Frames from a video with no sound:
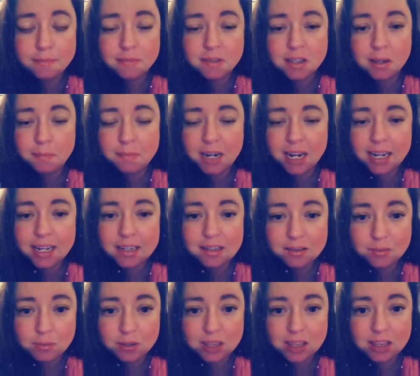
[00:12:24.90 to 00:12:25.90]
some
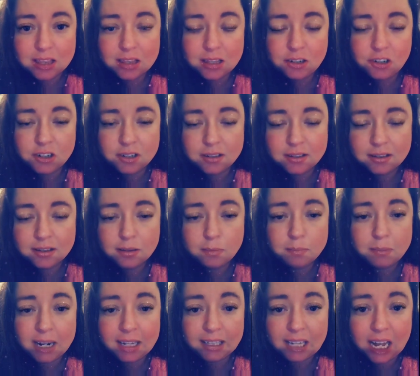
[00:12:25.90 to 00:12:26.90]
days with just
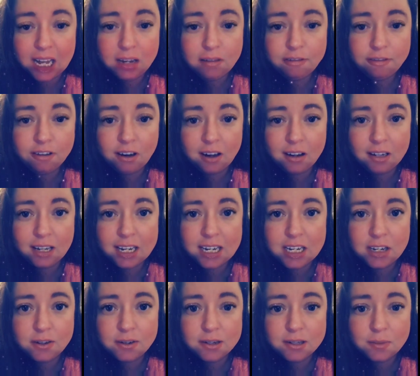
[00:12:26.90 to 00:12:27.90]
my life, all I
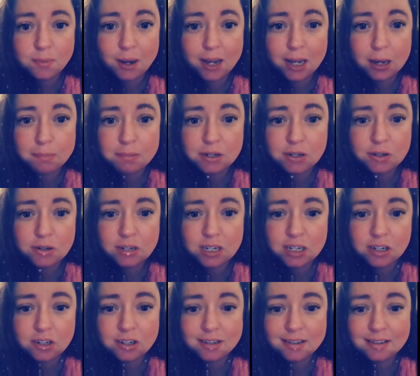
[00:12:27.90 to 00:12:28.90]
can do is wake up and do
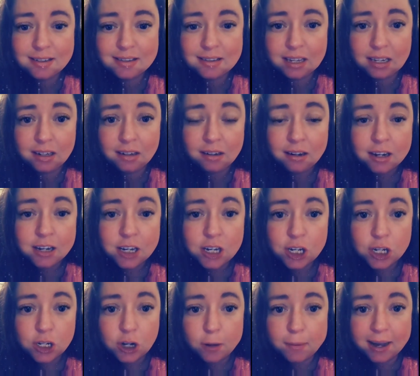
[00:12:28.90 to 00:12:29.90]
dishes and
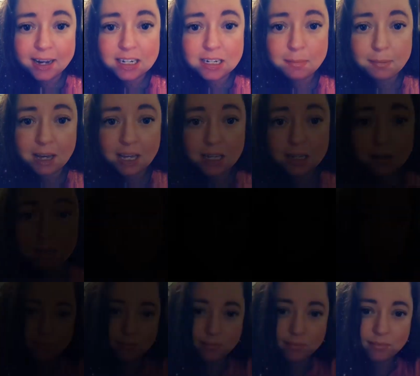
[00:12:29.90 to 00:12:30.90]
go back to bed.
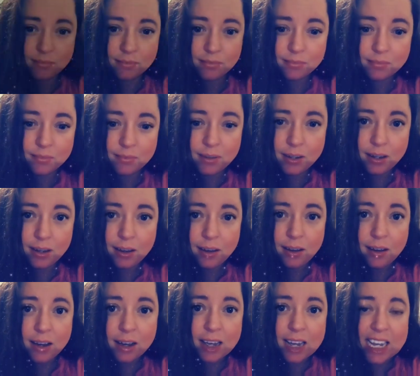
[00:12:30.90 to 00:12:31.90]

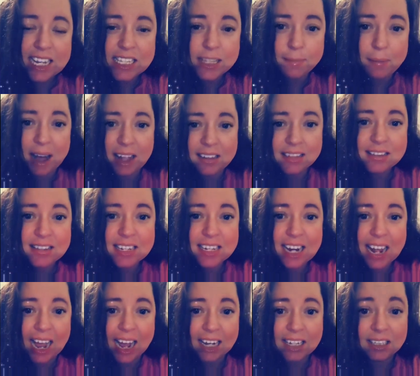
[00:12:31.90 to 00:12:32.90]
It's a
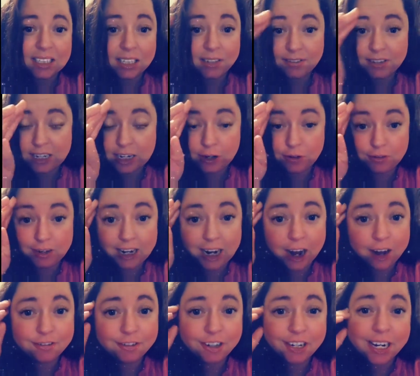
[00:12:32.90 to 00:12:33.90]
balancing act, living in
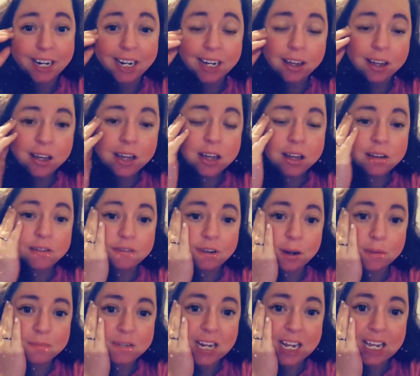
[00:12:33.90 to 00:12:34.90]
recovery,
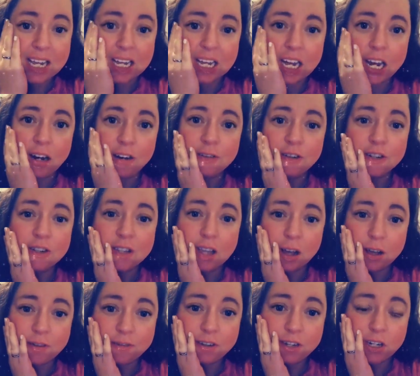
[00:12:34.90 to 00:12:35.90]
from taking care of
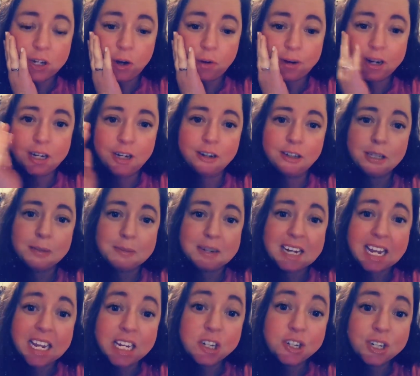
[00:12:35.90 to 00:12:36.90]
yourself and knowing your
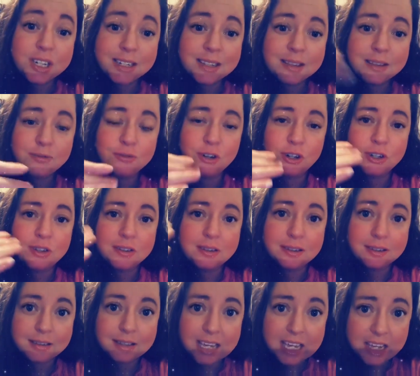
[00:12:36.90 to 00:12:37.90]
limitations
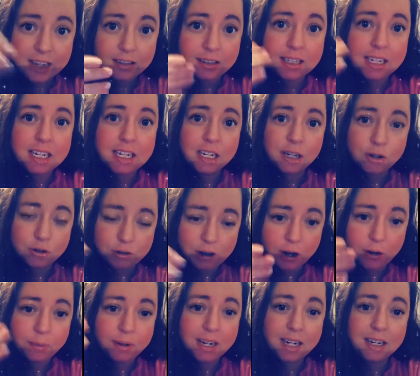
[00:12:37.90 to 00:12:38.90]
versus healing and
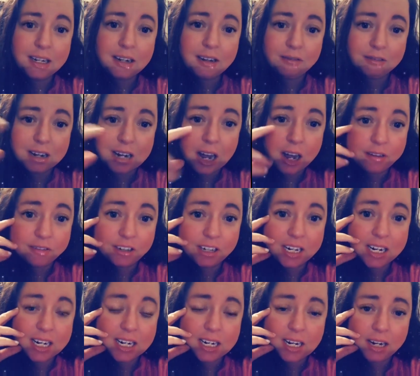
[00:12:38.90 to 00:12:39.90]
growing and
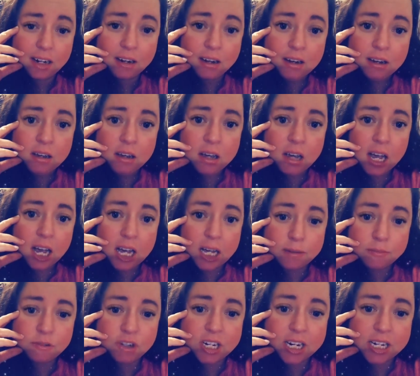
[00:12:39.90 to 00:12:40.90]
recovering
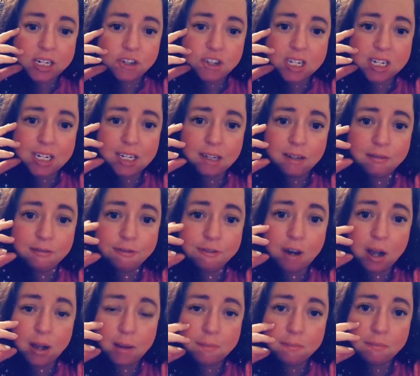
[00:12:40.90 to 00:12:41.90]
and changing
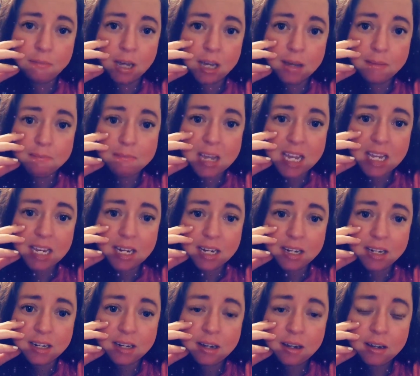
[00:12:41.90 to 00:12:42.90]
from
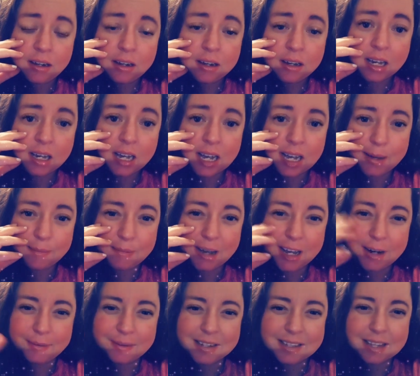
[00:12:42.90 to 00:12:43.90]
being,
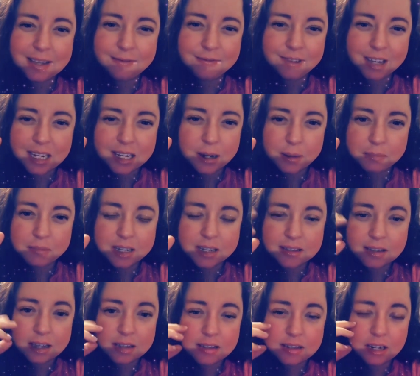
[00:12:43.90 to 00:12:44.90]
I don't want to say victim
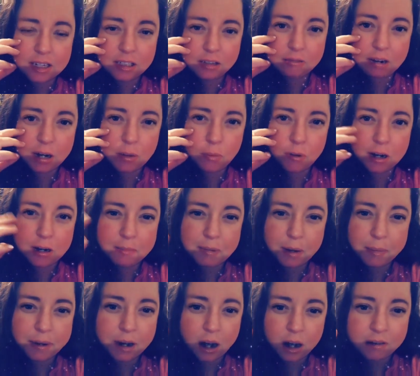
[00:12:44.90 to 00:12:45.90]
because that's not the right word,
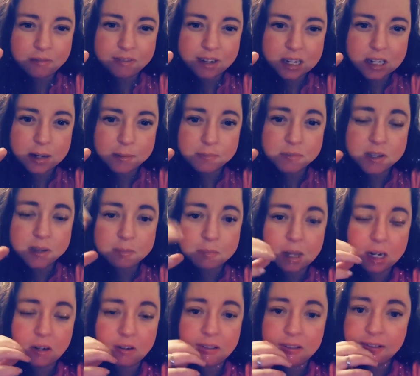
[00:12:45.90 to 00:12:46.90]
but we are victims of
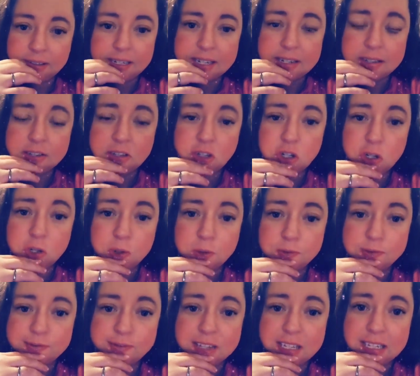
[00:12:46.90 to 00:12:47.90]
mental illness,
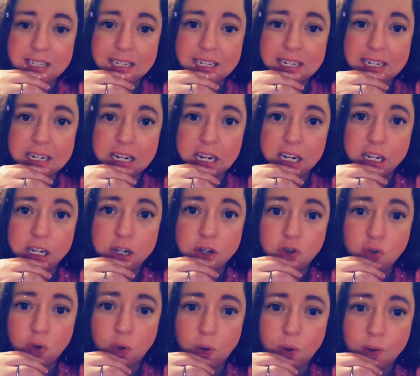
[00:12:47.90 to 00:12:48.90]
to feeling in
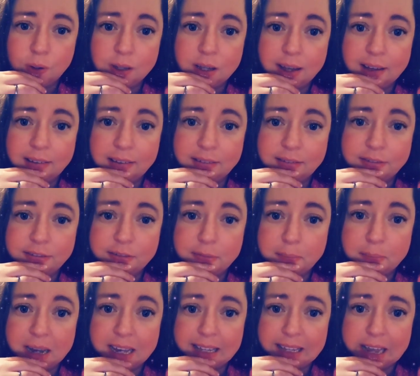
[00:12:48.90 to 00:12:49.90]
control of
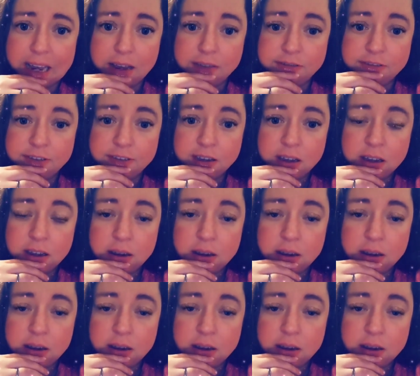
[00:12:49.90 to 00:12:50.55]
my life.